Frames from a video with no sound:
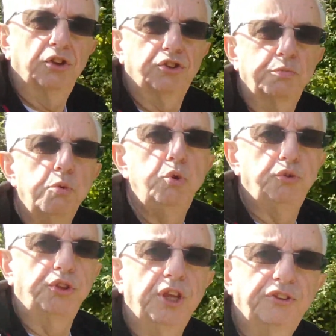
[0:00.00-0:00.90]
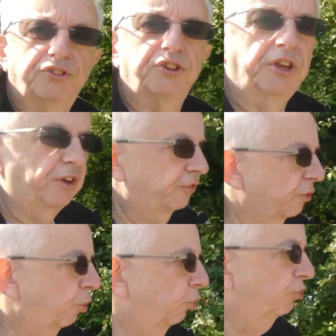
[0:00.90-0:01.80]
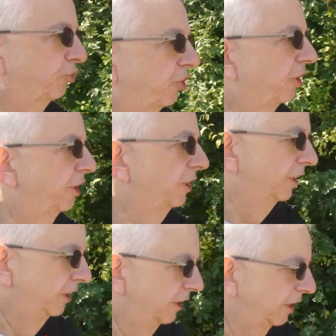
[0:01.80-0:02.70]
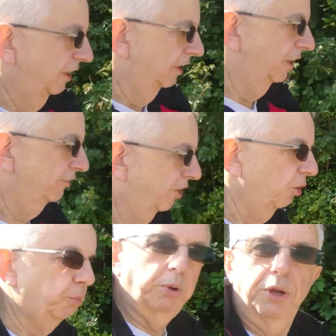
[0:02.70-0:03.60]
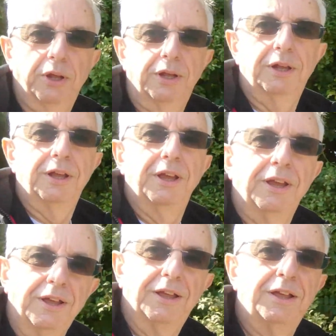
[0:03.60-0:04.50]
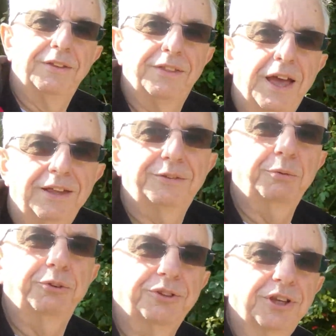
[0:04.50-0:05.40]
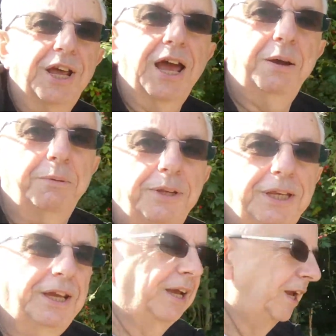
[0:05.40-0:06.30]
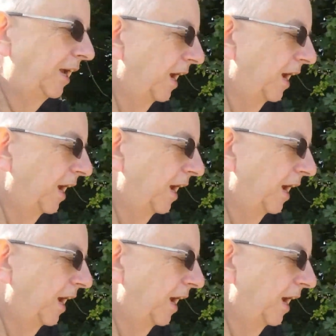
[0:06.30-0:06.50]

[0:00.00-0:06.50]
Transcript: a smoothness, of course. Let's hope that's what's going to happen here.